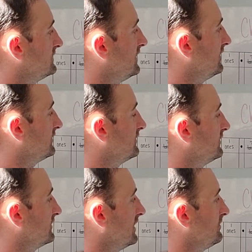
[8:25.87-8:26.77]
tells us
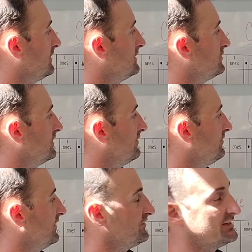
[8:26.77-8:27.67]
it's going to be between
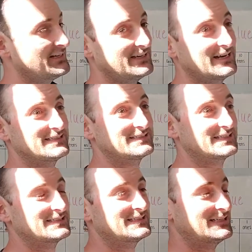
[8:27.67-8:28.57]
15 and
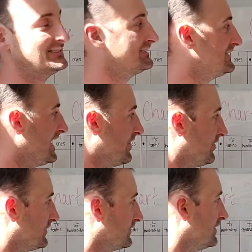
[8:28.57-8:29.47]
16
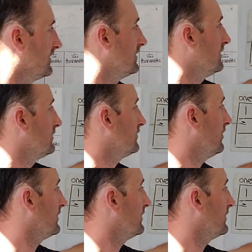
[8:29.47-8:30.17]
tenths. So the